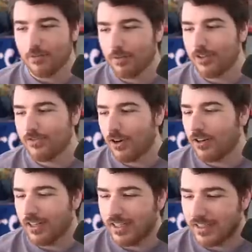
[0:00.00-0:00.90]
we're pretty
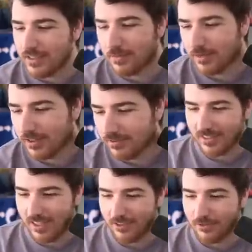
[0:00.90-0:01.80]
far in at this point.
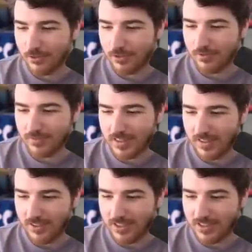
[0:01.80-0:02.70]
Nine and four,
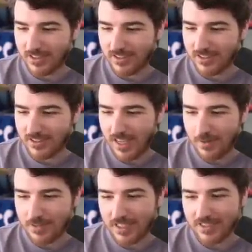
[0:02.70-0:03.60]
seven and sixes.
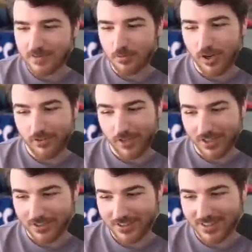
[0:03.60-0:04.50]
I'm seeing some rough
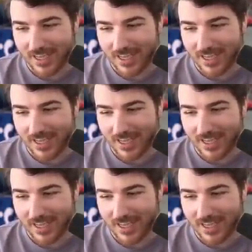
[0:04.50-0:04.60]
records.